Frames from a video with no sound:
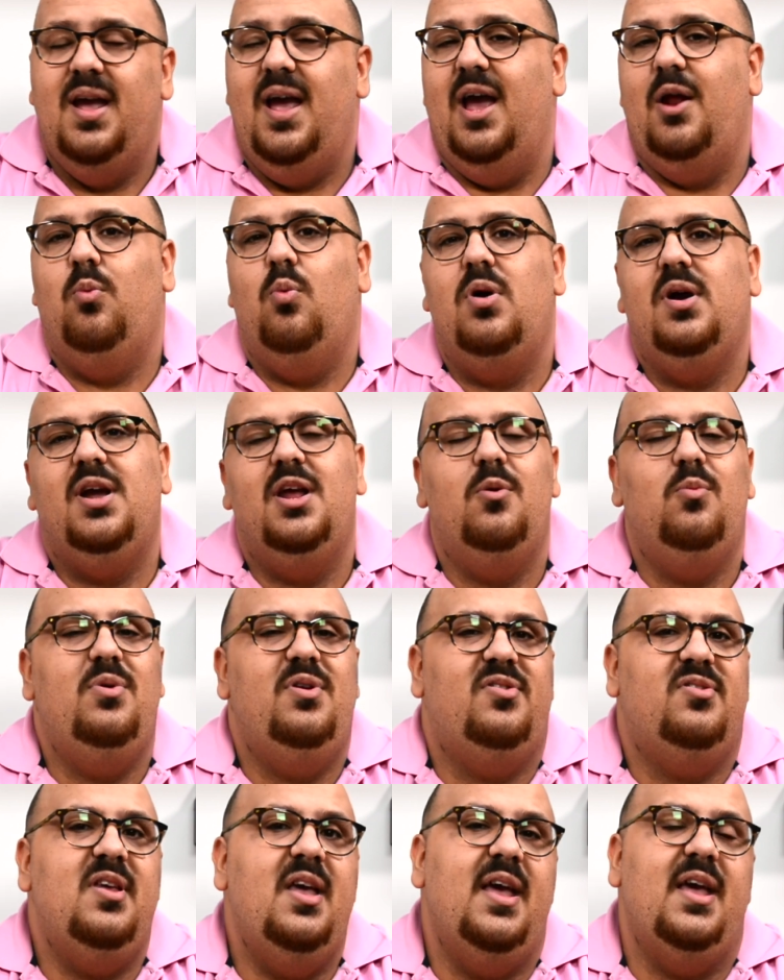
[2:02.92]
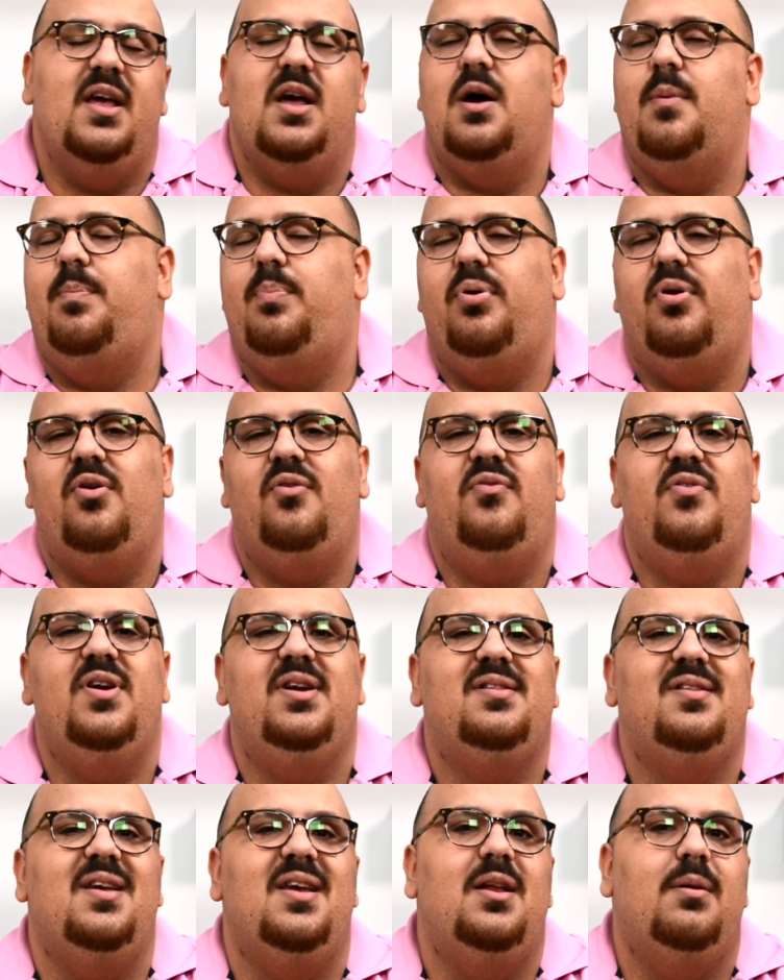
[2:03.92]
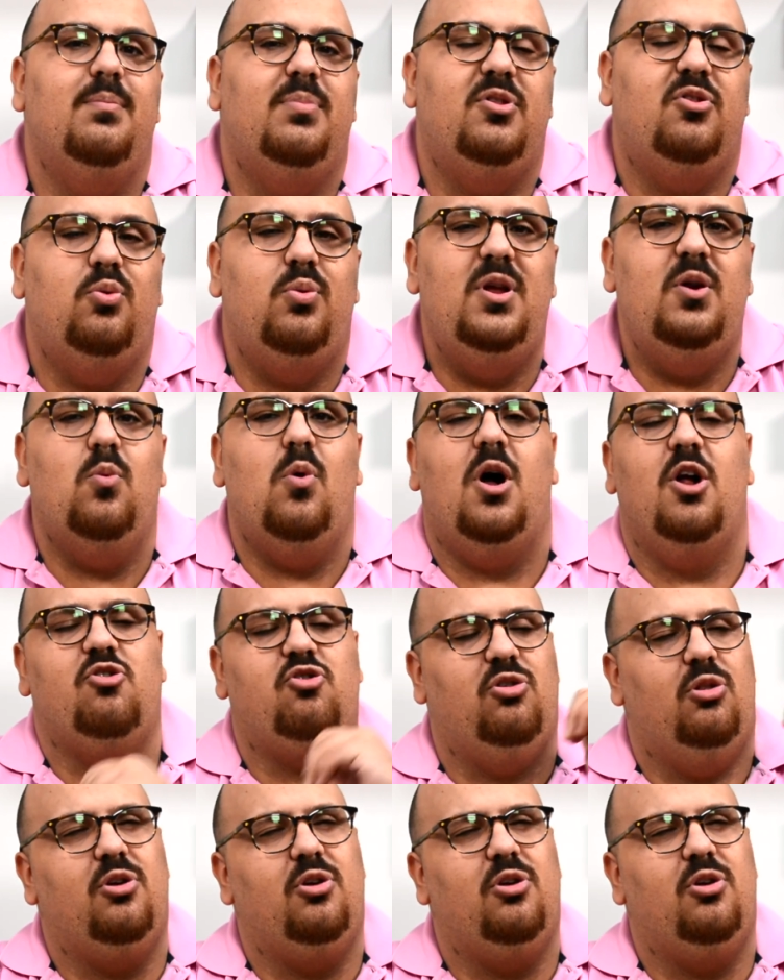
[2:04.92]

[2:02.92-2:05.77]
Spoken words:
and what can we say? A perfect in-between watch.